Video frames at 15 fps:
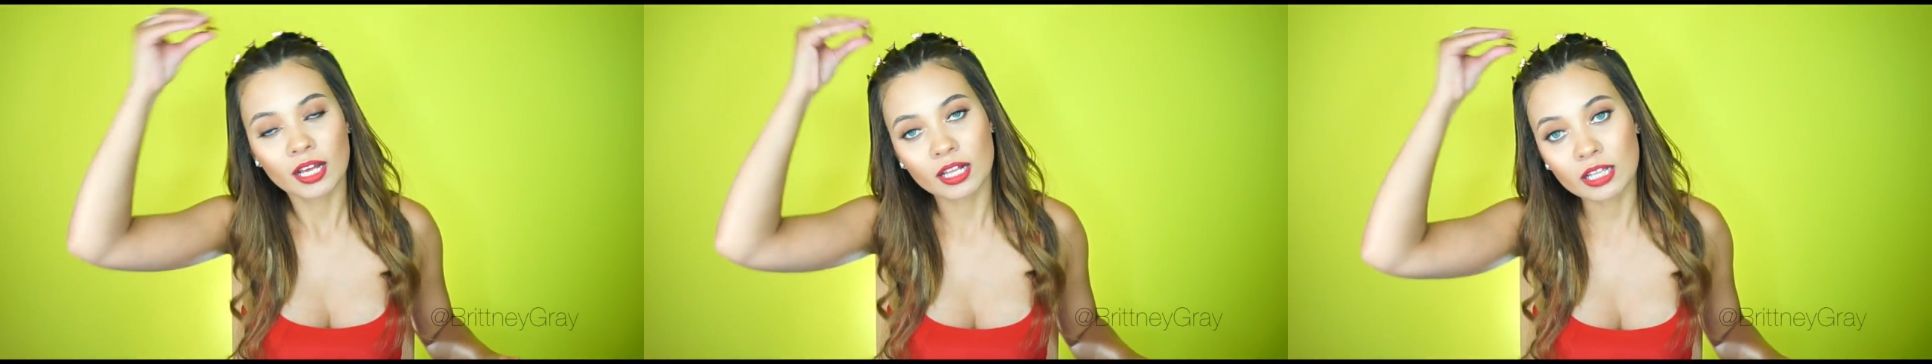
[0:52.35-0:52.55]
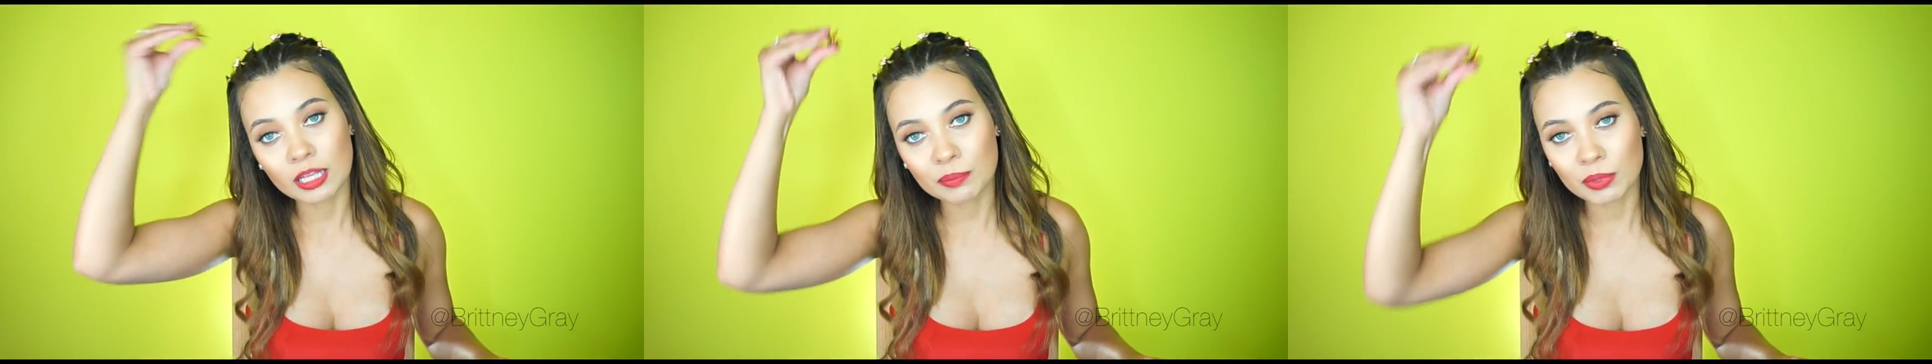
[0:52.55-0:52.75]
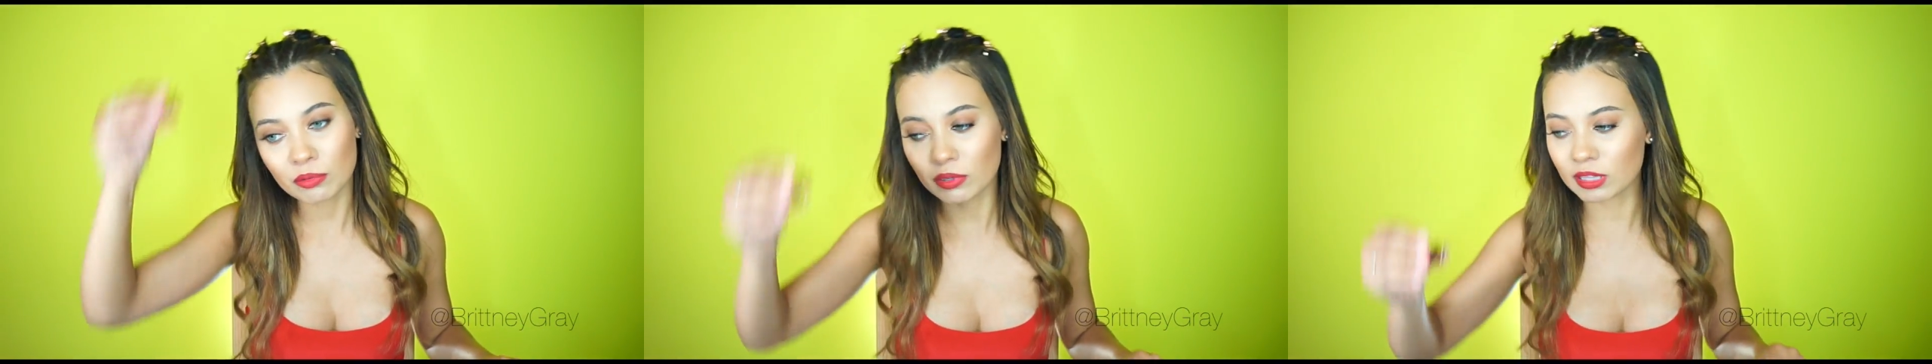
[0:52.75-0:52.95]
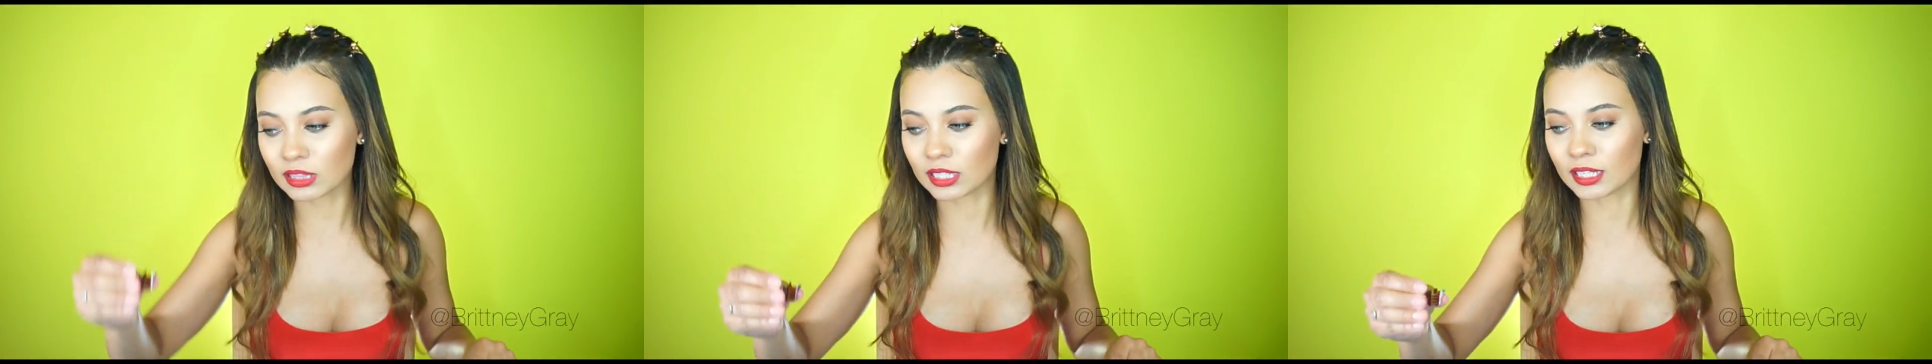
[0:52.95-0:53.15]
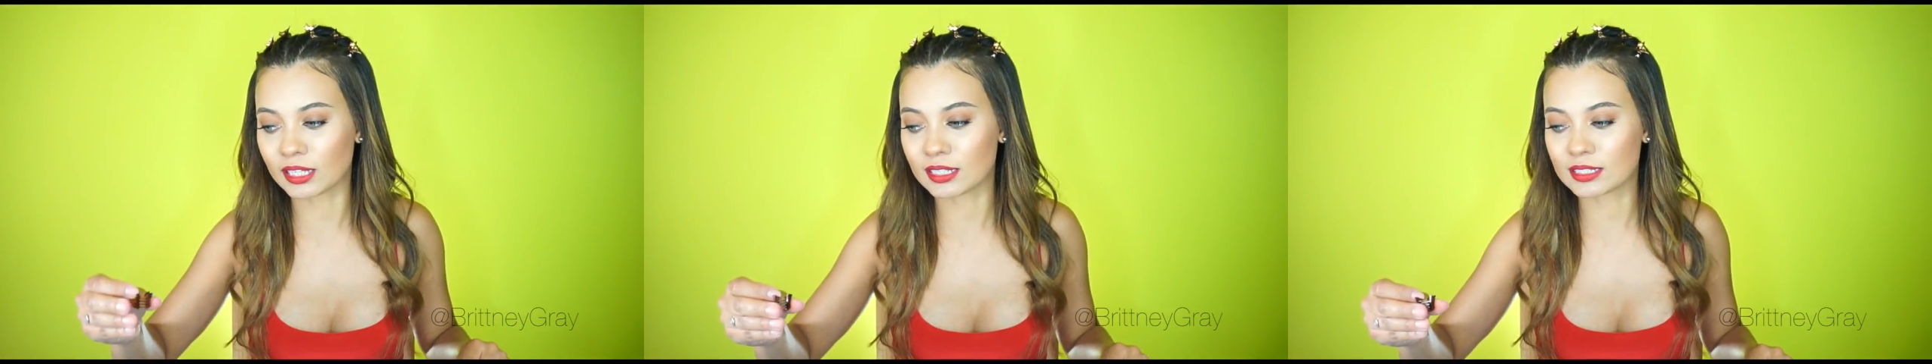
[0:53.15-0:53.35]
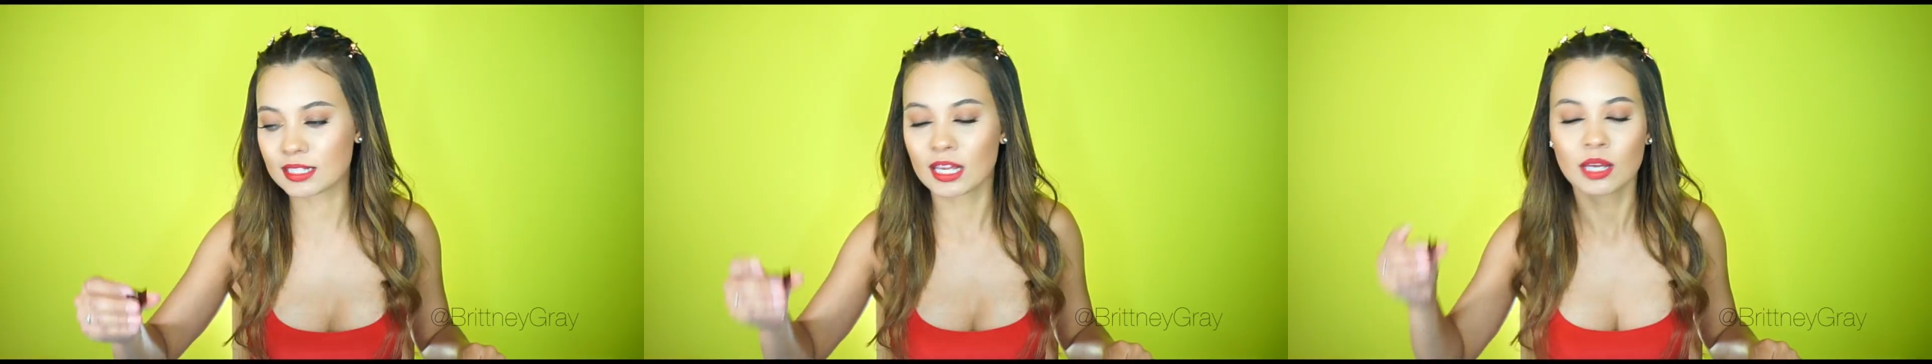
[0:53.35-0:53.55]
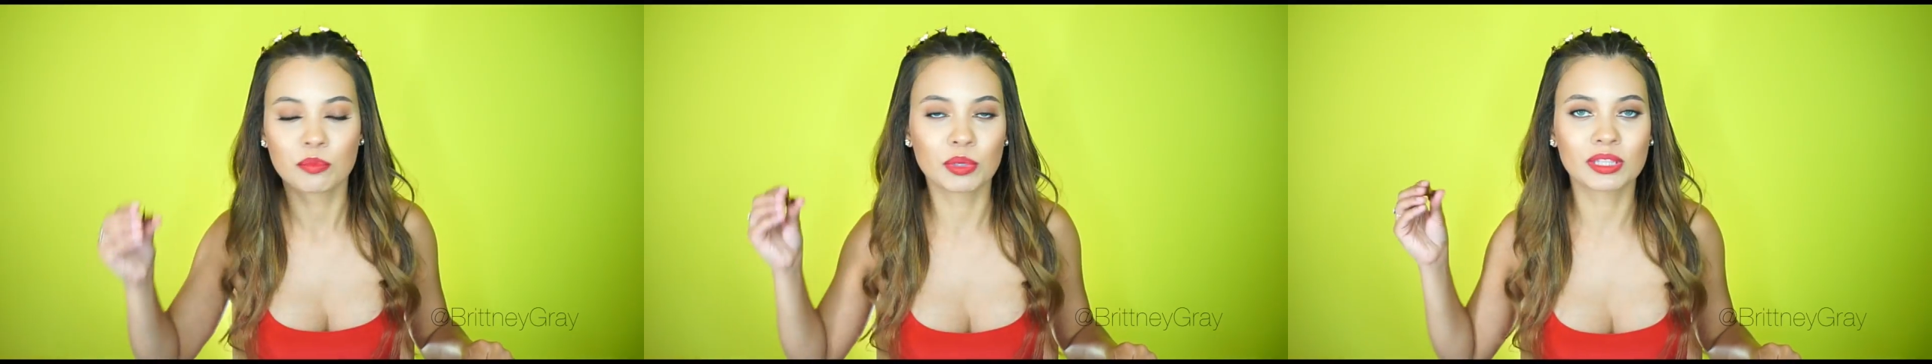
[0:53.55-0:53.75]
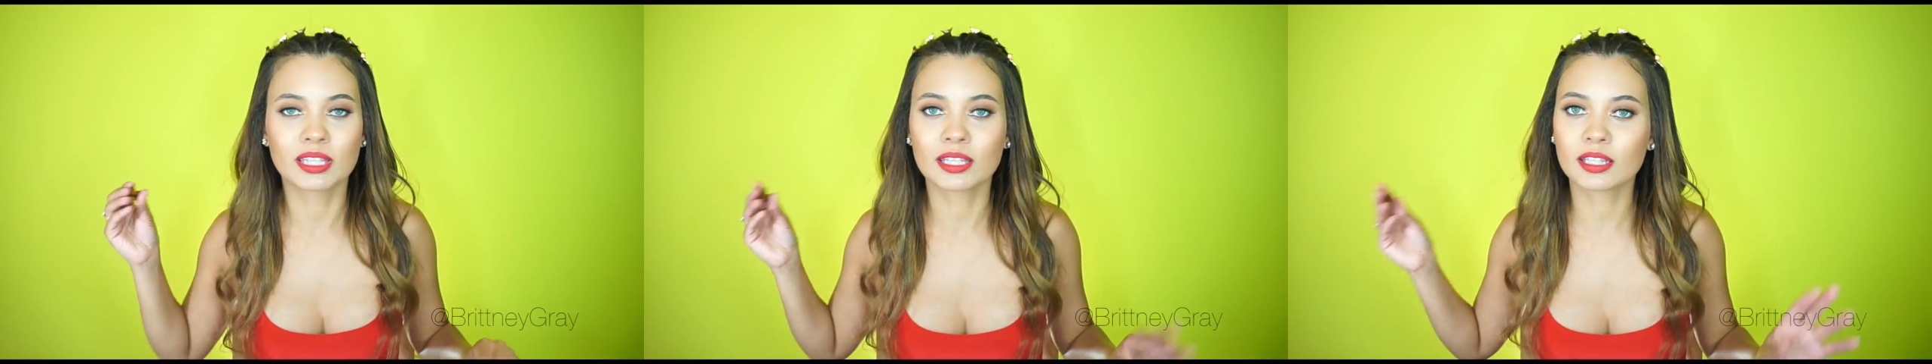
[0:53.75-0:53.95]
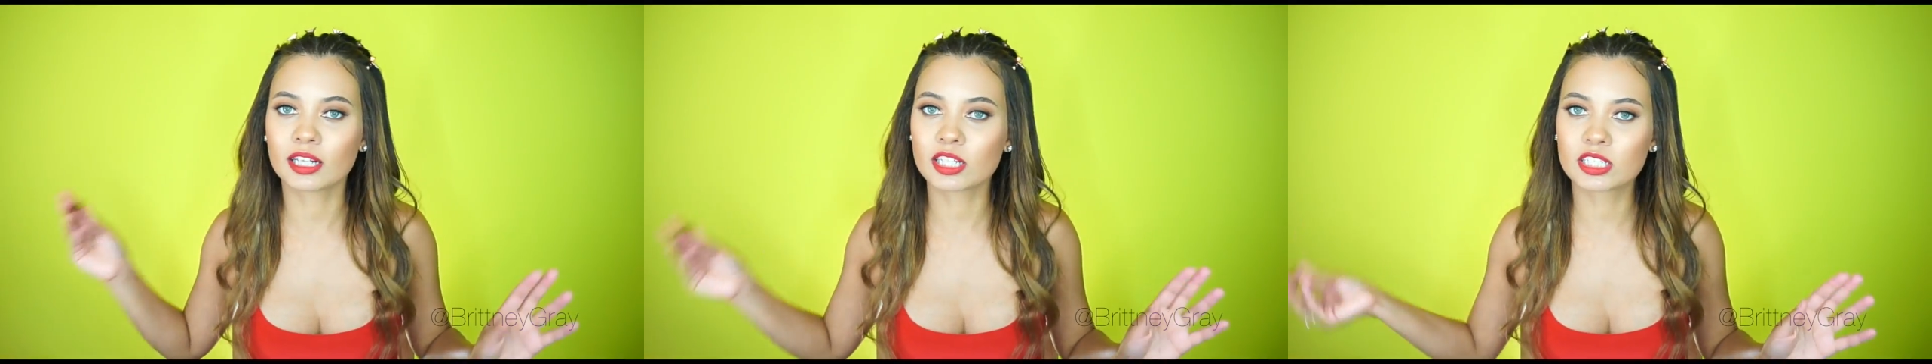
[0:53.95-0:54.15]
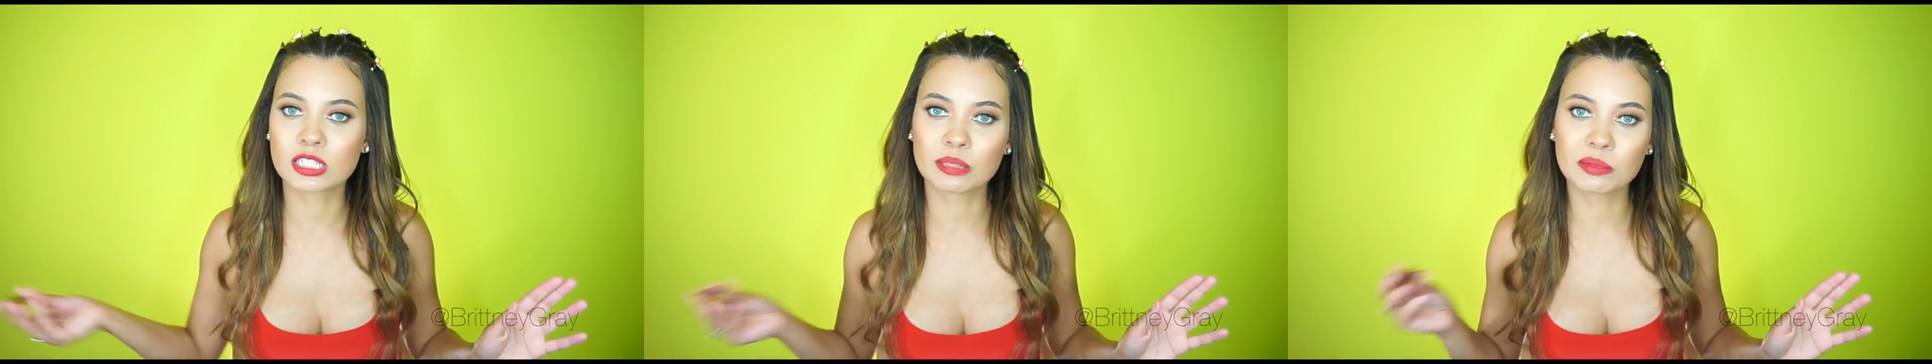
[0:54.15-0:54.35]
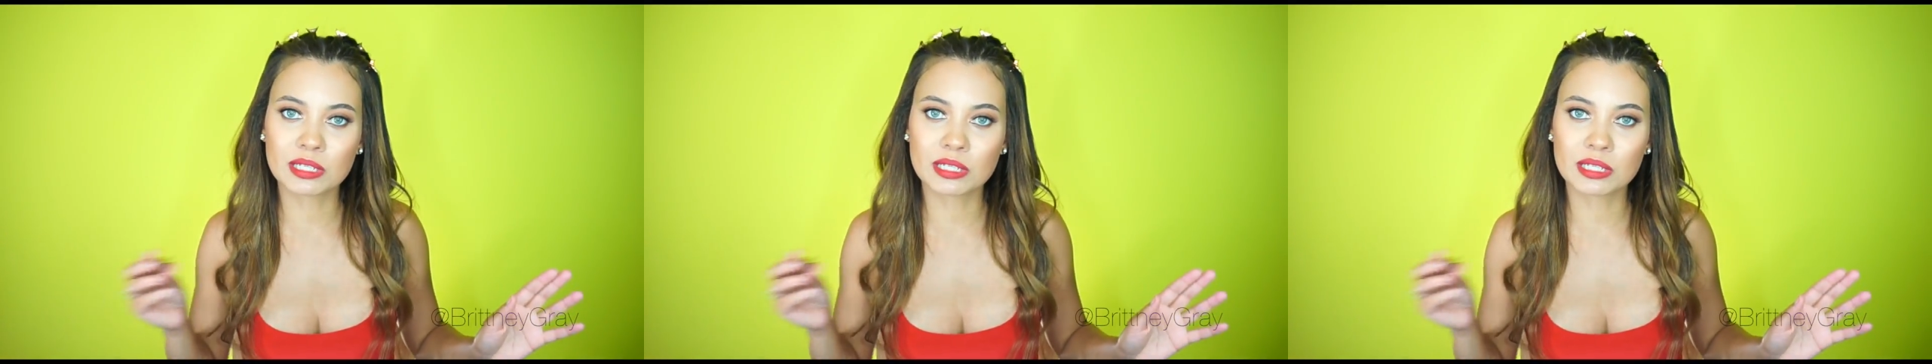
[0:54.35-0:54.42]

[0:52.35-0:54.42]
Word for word: clip it with this, but then there's so